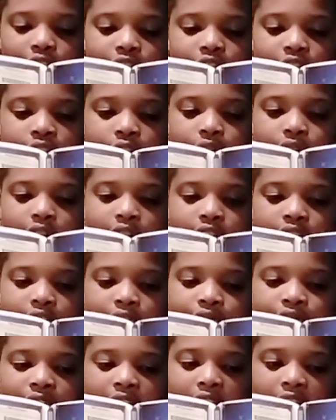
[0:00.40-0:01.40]
series
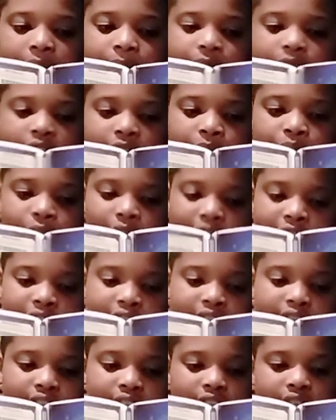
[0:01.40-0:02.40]
of names and
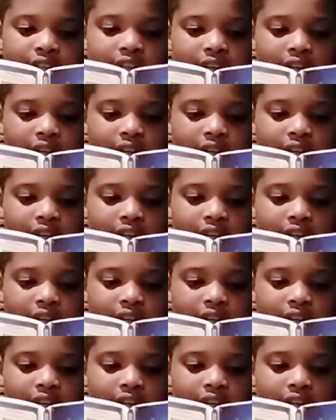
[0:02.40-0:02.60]
buttons.